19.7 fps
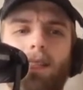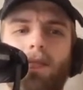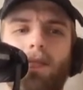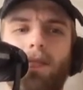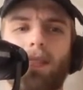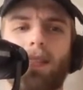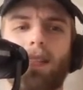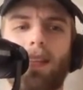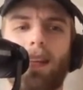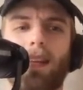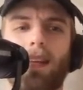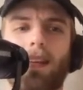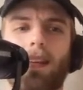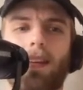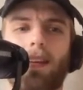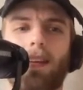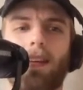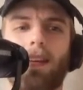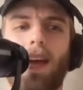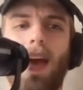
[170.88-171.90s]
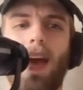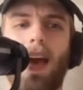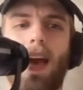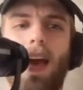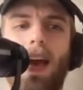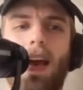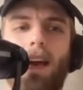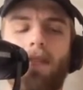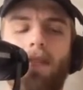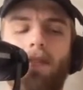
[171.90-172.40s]
was it the
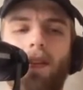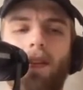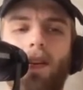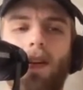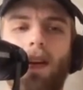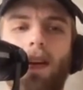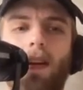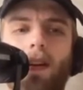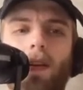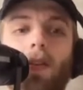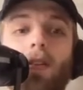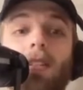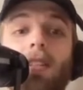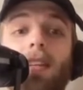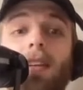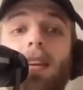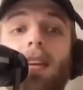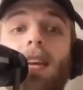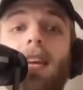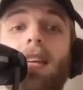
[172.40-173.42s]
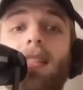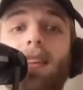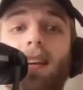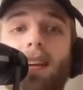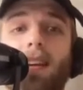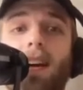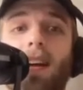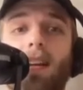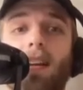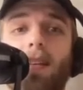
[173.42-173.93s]
Cav? No, I, oh, it was the Heat that
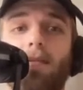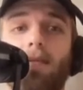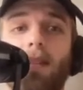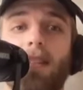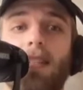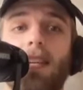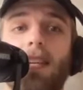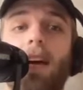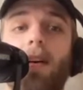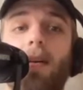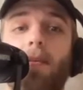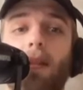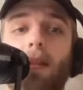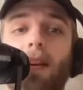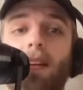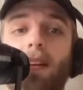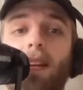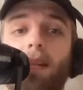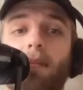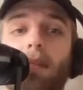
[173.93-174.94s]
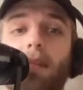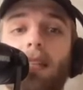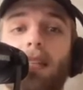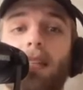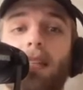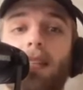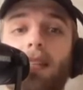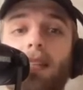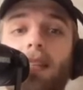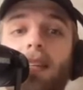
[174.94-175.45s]
got him. There's now a player named
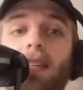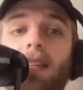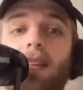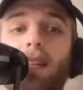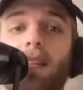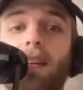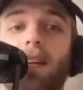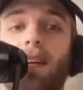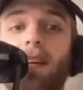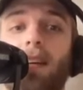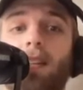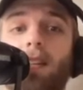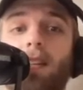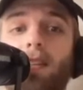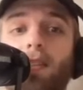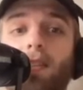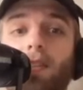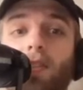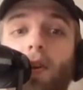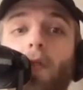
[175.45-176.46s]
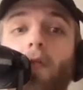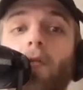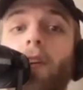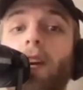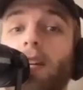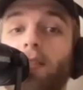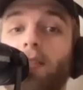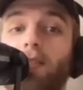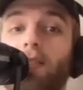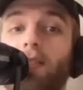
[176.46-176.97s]
Nikola Jovic